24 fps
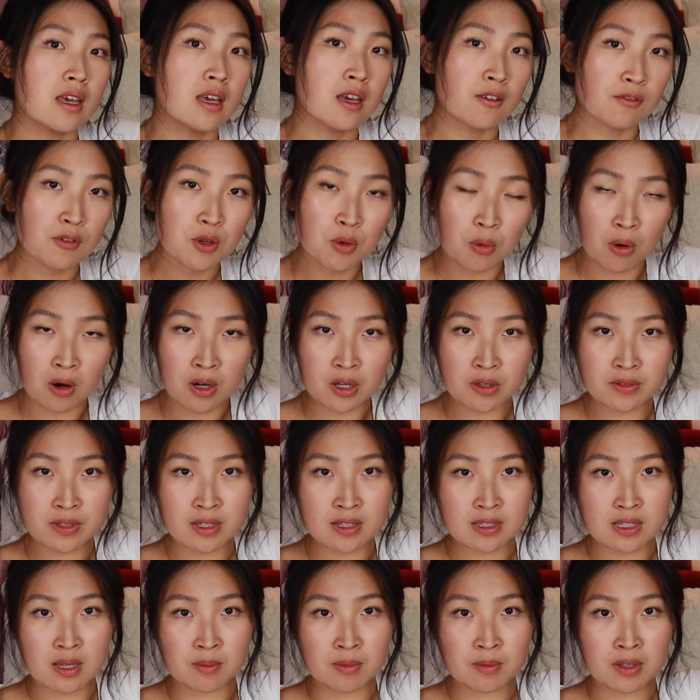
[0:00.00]
If you are
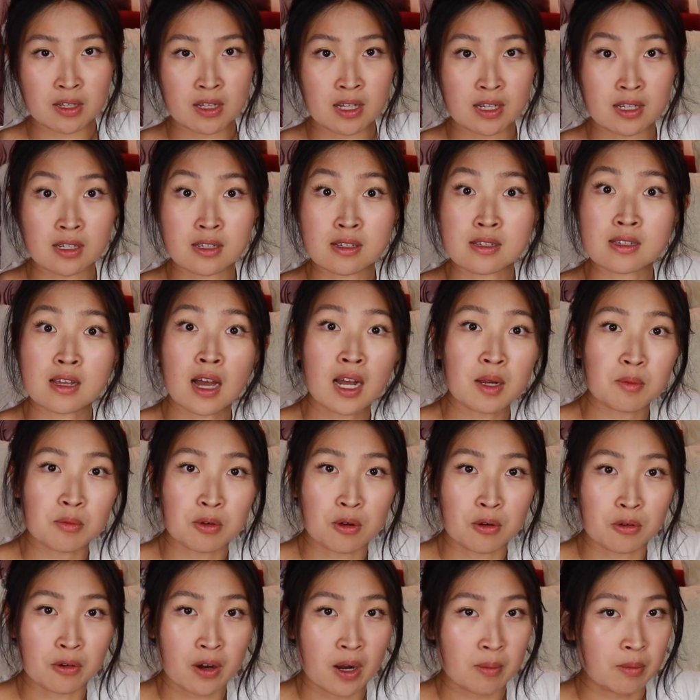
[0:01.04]
using something like a design
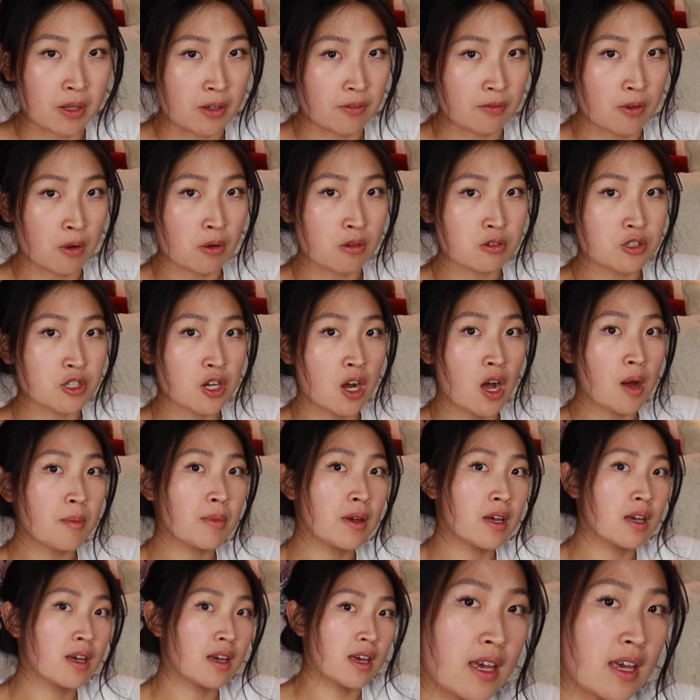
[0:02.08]
program like Photoshop,